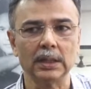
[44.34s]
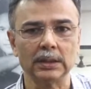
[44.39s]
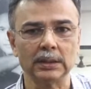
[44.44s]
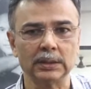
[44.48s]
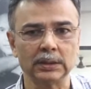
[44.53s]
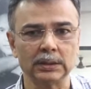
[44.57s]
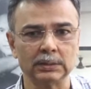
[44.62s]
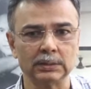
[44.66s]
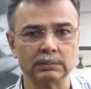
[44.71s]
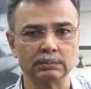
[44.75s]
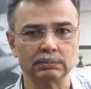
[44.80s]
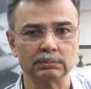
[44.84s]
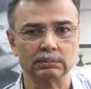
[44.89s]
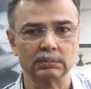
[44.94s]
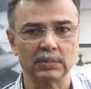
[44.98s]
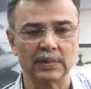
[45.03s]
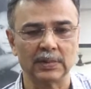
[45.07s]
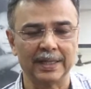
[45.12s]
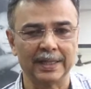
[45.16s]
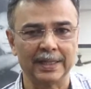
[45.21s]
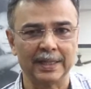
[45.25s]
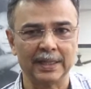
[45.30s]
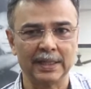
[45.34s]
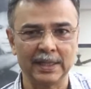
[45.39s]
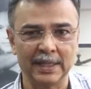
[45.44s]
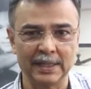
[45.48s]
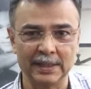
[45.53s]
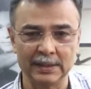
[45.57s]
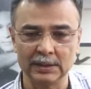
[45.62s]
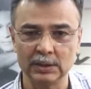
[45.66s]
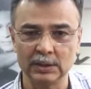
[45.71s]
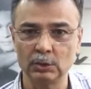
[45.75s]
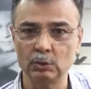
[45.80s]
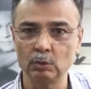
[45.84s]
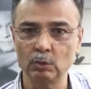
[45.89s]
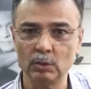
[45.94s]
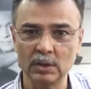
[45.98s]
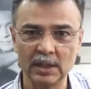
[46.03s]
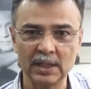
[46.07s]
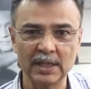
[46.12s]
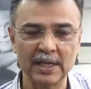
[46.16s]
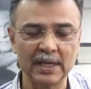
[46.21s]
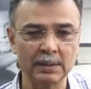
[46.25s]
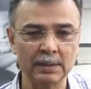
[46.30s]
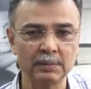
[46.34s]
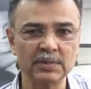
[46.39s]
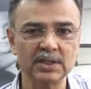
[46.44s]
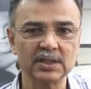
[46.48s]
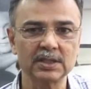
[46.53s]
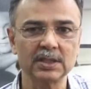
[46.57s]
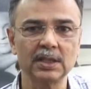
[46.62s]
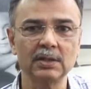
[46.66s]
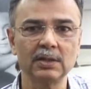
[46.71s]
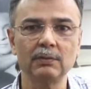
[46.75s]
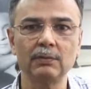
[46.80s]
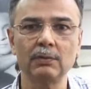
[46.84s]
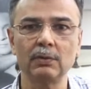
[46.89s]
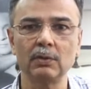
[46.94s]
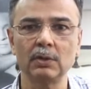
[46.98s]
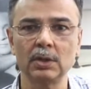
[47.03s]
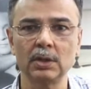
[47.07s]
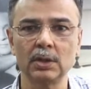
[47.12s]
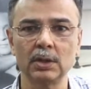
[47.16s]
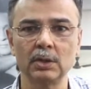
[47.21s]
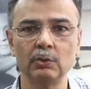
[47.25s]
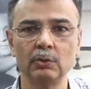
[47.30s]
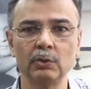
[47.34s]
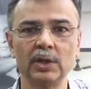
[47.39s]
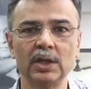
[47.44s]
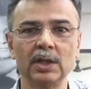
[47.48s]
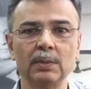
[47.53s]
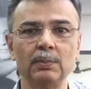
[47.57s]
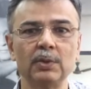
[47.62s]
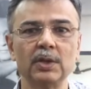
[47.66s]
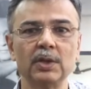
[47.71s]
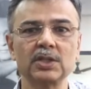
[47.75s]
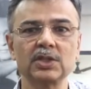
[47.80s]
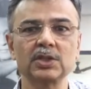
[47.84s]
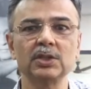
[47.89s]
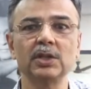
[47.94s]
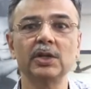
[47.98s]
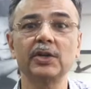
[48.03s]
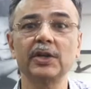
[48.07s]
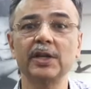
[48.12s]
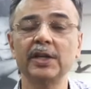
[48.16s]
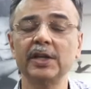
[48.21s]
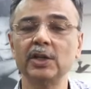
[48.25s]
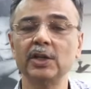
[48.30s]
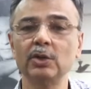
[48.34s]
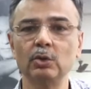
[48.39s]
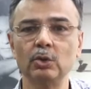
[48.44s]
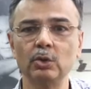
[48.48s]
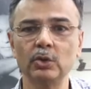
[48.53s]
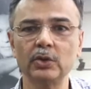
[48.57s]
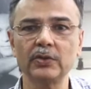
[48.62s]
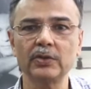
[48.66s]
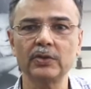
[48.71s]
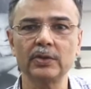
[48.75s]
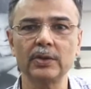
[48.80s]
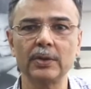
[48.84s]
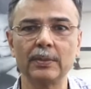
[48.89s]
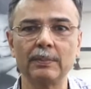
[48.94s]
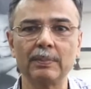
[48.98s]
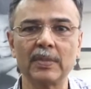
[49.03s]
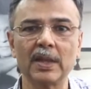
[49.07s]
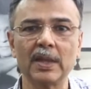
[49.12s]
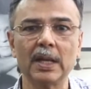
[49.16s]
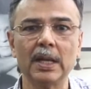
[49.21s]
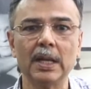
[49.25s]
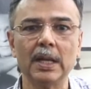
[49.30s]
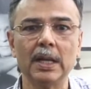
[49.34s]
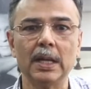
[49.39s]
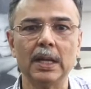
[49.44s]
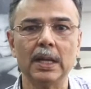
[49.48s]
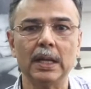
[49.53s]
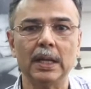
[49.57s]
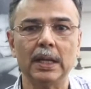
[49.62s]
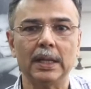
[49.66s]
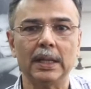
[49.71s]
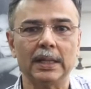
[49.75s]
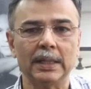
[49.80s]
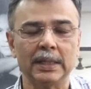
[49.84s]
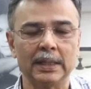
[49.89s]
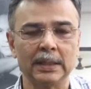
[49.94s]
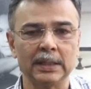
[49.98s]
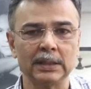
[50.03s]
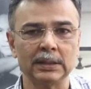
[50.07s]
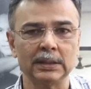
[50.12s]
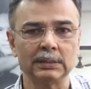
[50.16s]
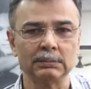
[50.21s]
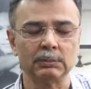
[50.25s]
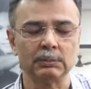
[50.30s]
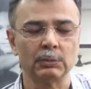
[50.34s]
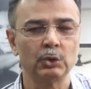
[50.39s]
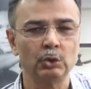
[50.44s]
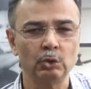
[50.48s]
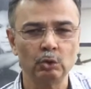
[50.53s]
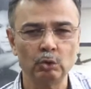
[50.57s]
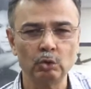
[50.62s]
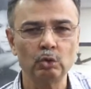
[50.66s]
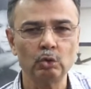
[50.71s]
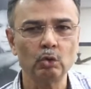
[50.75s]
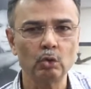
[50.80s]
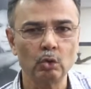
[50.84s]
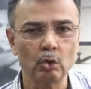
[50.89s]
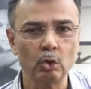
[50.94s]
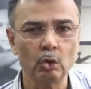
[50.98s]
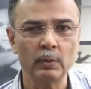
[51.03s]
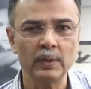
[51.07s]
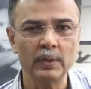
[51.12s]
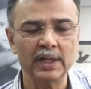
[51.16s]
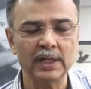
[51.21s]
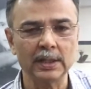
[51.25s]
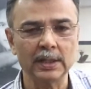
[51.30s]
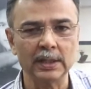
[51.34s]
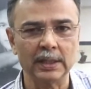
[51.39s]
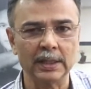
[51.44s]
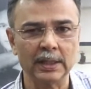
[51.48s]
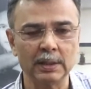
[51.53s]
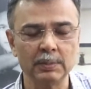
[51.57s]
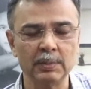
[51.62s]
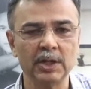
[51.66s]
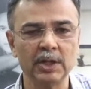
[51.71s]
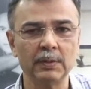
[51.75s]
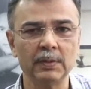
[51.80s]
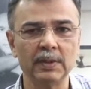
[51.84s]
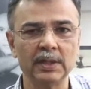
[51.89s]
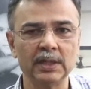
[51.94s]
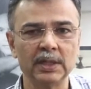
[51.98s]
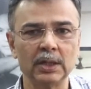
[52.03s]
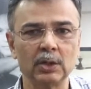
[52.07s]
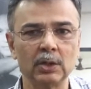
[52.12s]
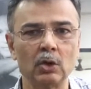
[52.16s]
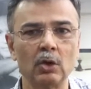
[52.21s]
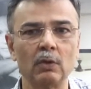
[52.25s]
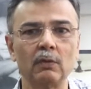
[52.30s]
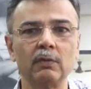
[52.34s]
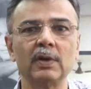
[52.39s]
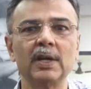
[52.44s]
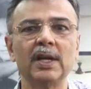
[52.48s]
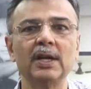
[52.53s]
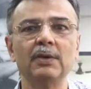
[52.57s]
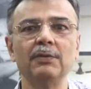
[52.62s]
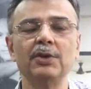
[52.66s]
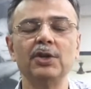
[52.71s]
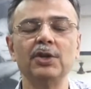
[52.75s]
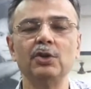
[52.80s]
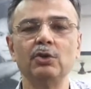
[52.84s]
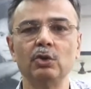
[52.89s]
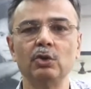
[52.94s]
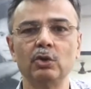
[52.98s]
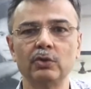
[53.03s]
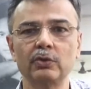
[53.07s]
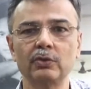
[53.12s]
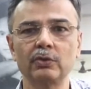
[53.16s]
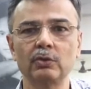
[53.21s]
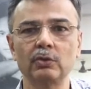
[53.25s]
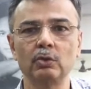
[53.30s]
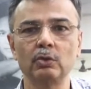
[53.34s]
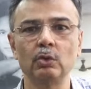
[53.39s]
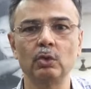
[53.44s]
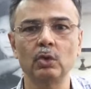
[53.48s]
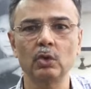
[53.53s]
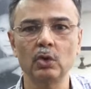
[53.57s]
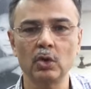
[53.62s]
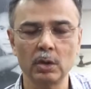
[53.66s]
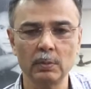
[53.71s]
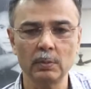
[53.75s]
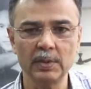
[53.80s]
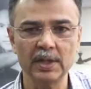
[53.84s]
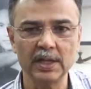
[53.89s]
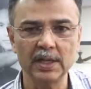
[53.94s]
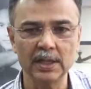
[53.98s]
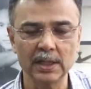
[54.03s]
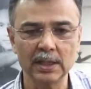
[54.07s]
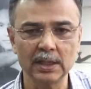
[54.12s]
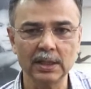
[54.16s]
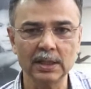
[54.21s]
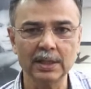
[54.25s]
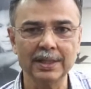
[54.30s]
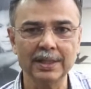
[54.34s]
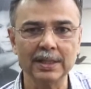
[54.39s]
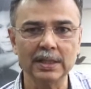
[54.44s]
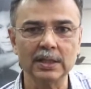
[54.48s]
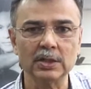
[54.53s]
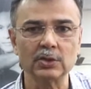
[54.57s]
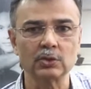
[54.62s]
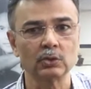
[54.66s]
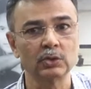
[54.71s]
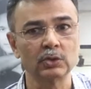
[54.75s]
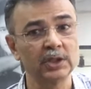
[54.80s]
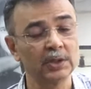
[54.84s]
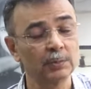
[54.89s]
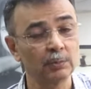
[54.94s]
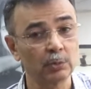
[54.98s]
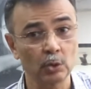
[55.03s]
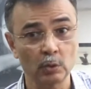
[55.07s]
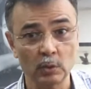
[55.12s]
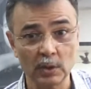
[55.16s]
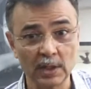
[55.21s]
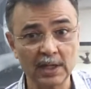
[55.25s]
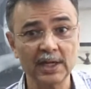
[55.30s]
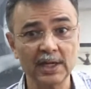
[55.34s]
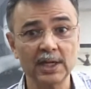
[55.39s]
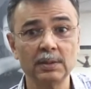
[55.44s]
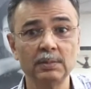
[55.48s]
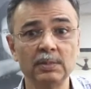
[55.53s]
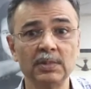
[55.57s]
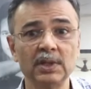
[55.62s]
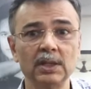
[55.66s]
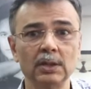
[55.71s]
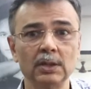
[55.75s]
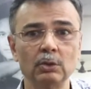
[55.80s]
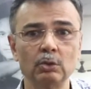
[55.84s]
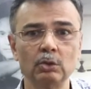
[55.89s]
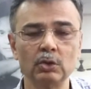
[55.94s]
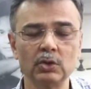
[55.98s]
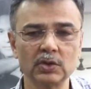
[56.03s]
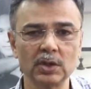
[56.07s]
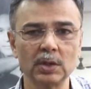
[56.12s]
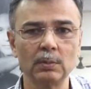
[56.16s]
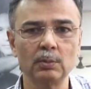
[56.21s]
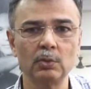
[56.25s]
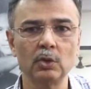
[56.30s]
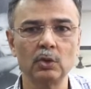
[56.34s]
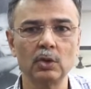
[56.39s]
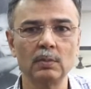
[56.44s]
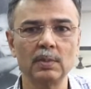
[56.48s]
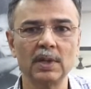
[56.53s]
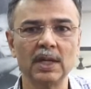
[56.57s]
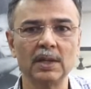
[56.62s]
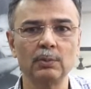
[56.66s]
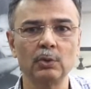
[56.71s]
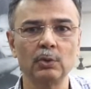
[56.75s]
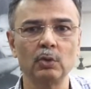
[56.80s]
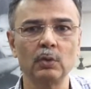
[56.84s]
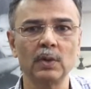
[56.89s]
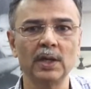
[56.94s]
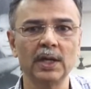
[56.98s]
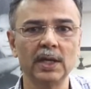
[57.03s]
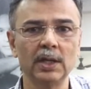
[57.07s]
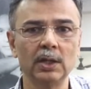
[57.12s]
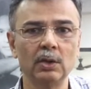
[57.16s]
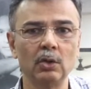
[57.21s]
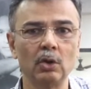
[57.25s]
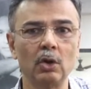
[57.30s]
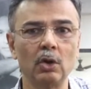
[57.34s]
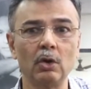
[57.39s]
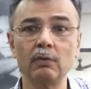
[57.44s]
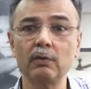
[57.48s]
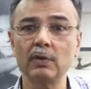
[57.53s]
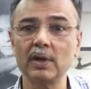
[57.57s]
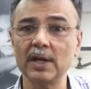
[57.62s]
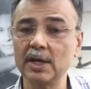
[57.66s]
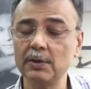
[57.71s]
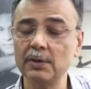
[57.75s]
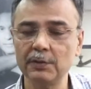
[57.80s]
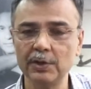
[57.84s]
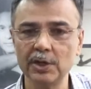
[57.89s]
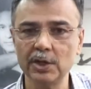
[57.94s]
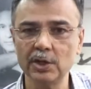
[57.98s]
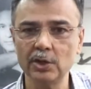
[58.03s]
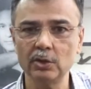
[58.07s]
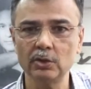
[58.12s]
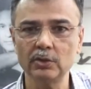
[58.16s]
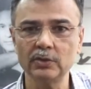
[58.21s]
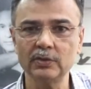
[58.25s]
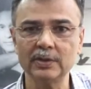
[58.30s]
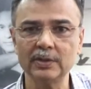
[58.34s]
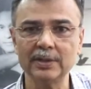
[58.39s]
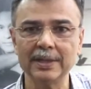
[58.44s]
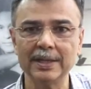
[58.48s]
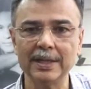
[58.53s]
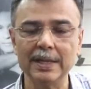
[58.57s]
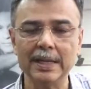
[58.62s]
And I took an admission for doing a personal training course. And due to COVID, in between that offline videos could not be done. So they provided me good support by providing offline videos.